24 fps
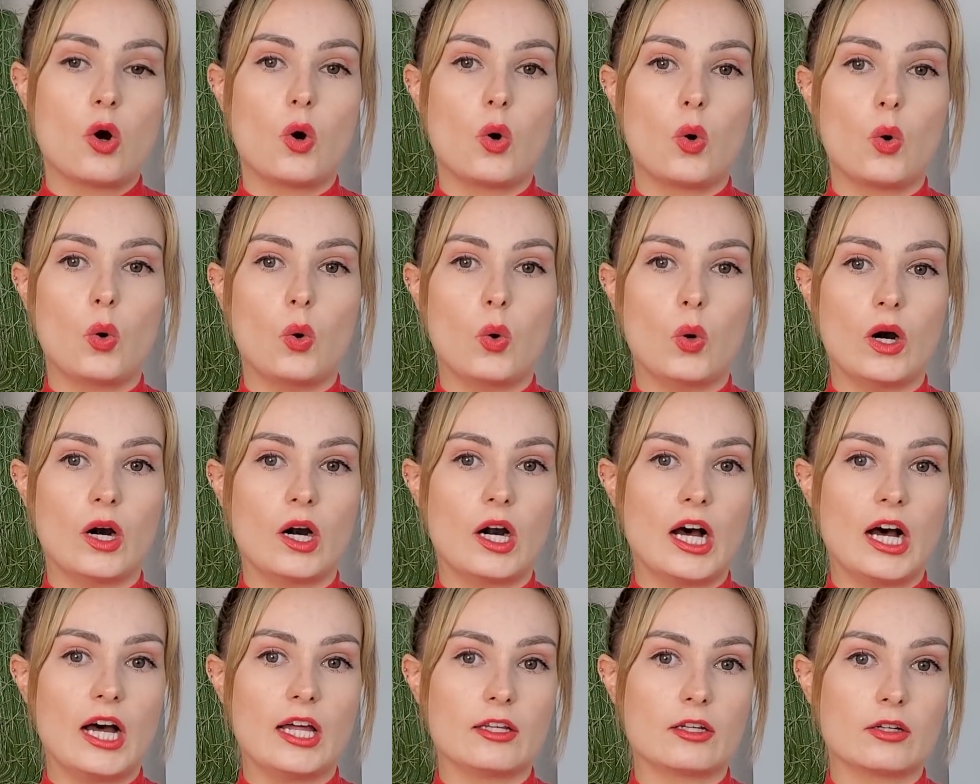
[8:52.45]
or
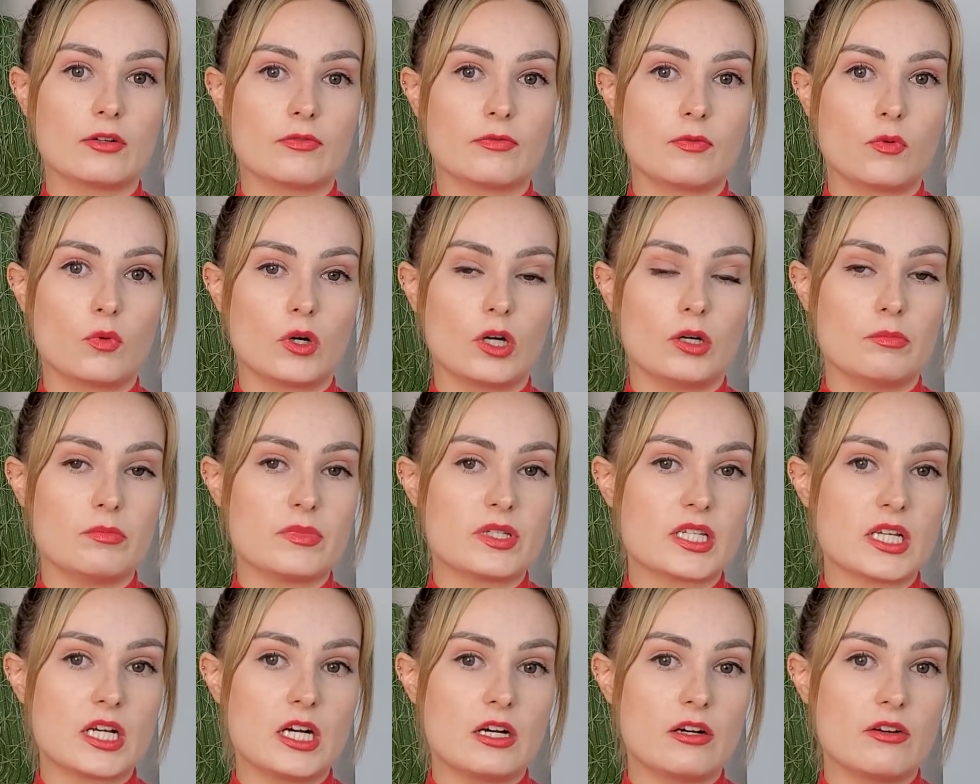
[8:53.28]
other forms
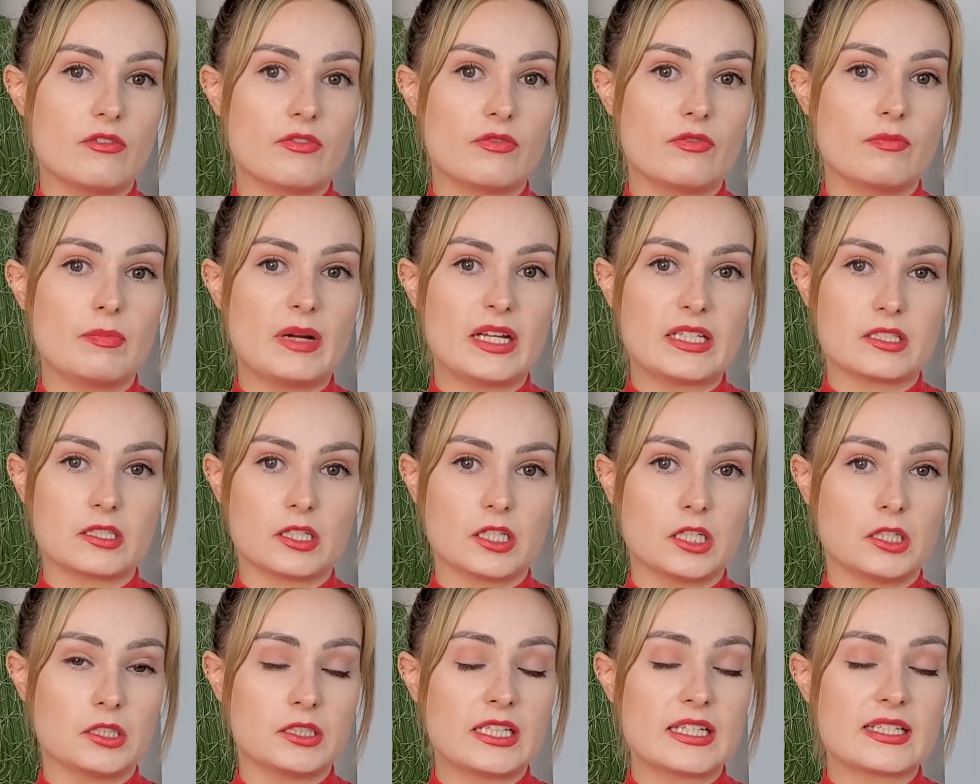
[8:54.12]
of mental
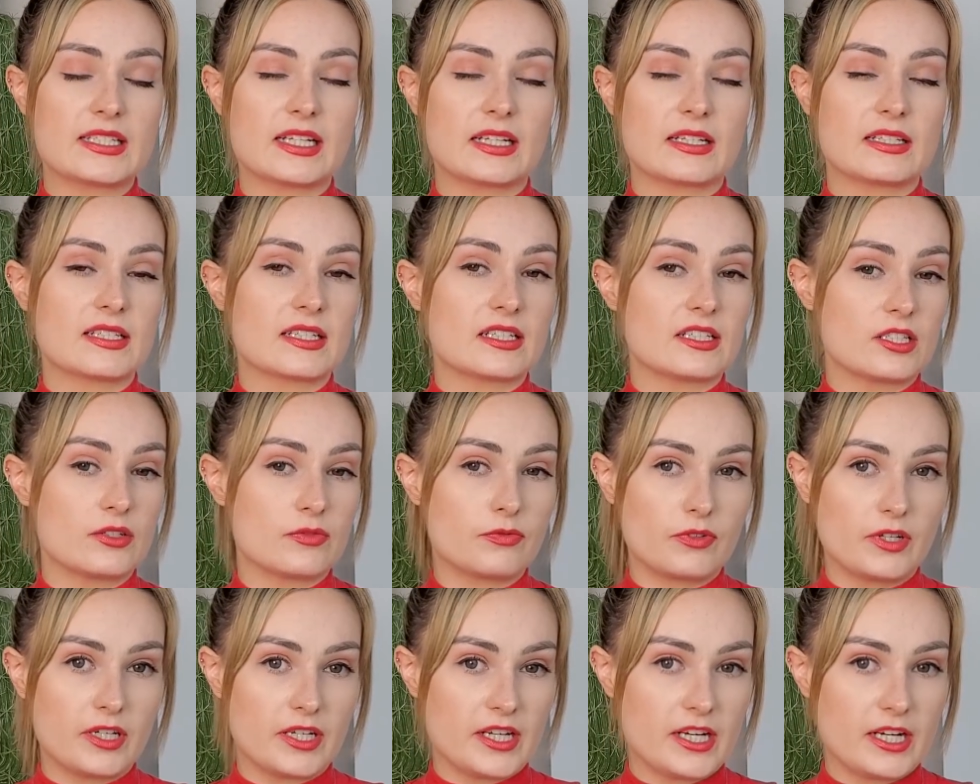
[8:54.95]
illness like
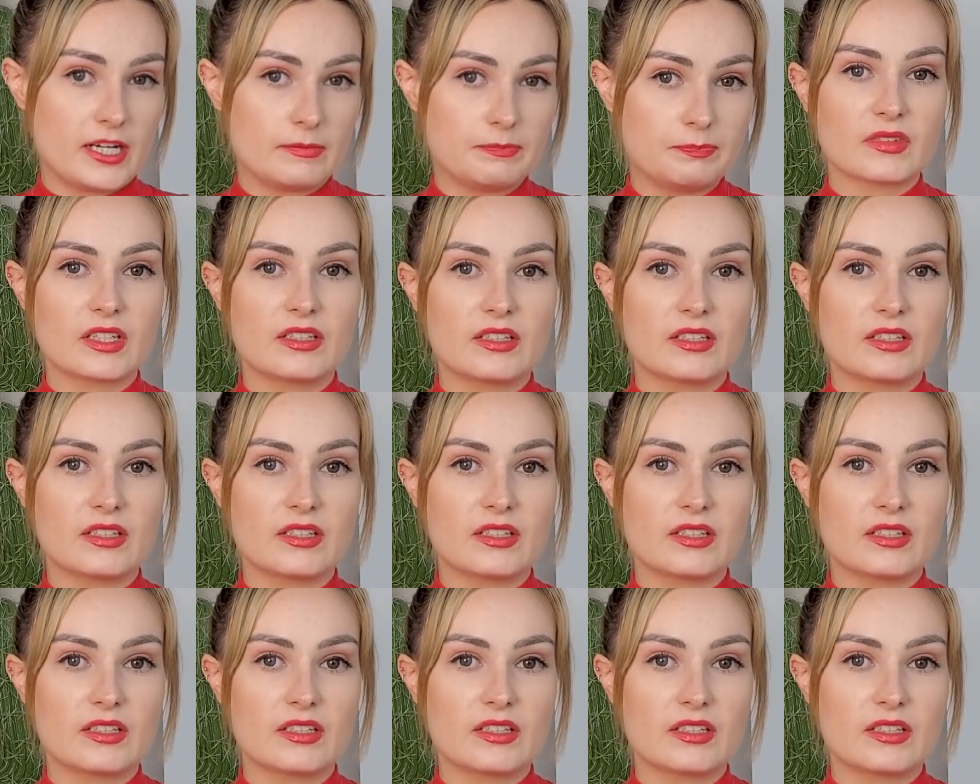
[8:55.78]
schizophrenia.